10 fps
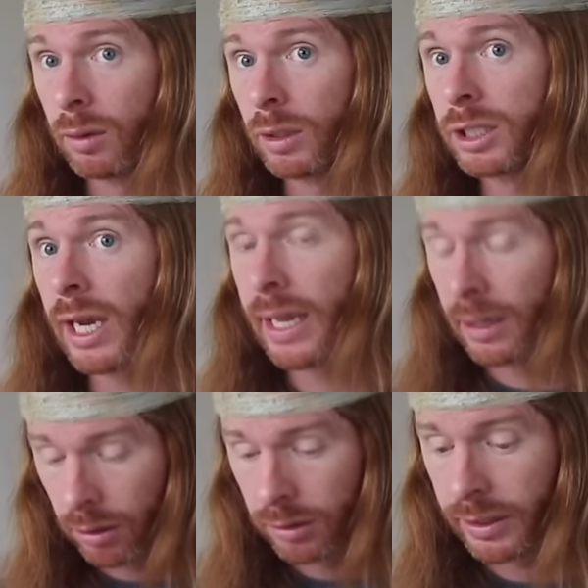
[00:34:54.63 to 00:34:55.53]
which I can
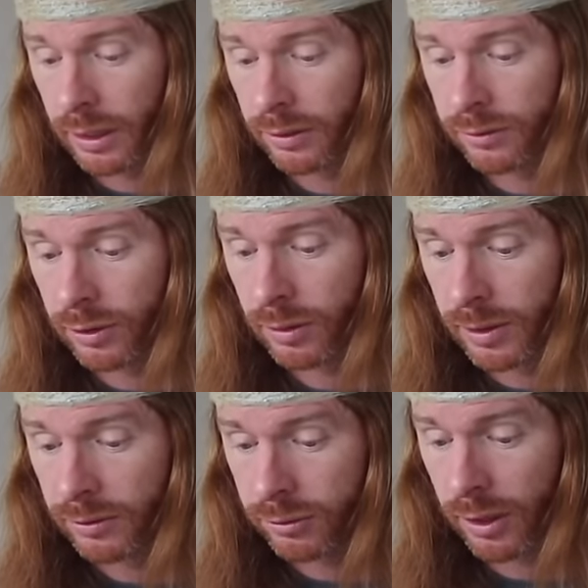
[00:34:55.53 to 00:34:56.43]
only assume
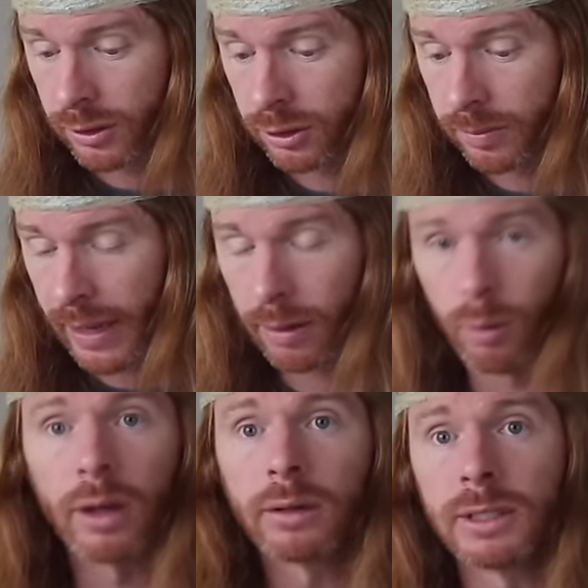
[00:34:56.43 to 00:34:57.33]
is structured by the
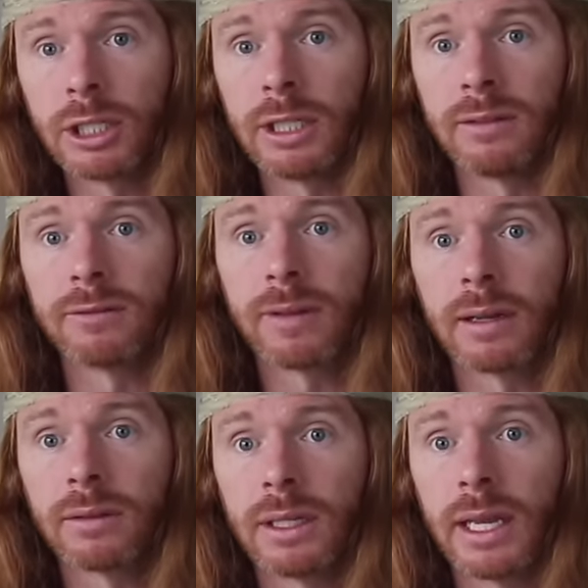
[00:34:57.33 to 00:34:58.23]
water machines
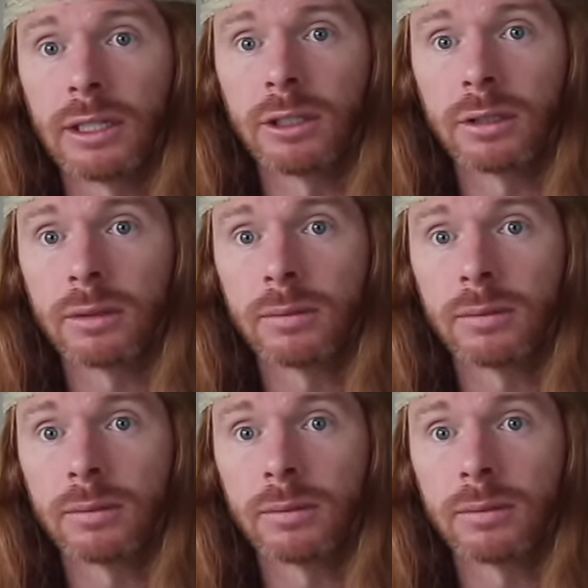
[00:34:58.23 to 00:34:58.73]
found in nature.